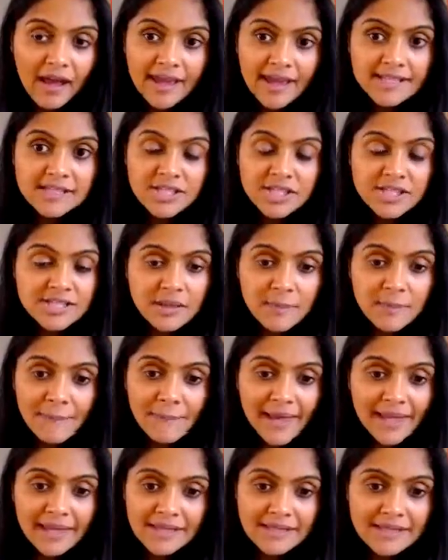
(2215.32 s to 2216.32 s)
it's
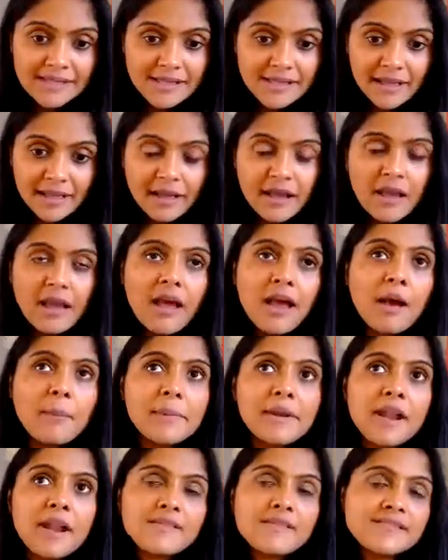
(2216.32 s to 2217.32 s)
amazing. I
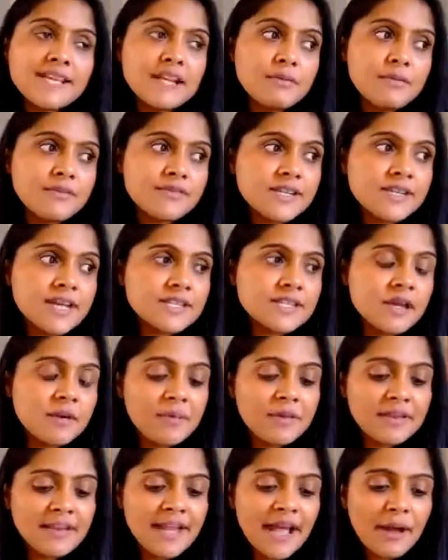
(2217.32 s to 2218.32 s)
mean, I stayed with Dada,
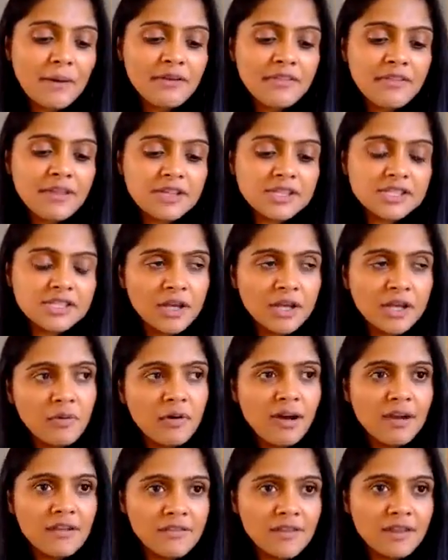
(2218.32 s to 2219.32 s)
but now I think, do you know what?
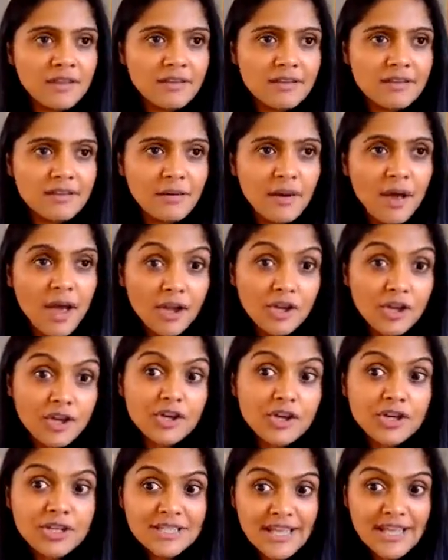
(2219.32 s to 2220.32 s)
I think I
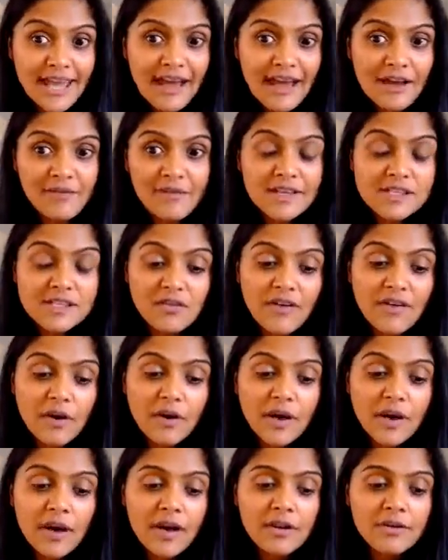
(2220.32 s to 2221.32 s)
could get out there. So
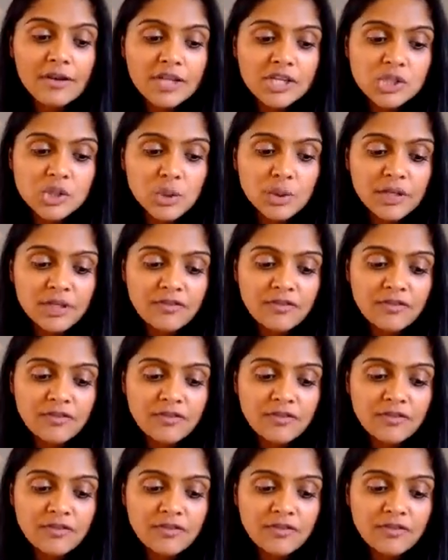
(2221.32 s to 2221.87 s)
I've only joined a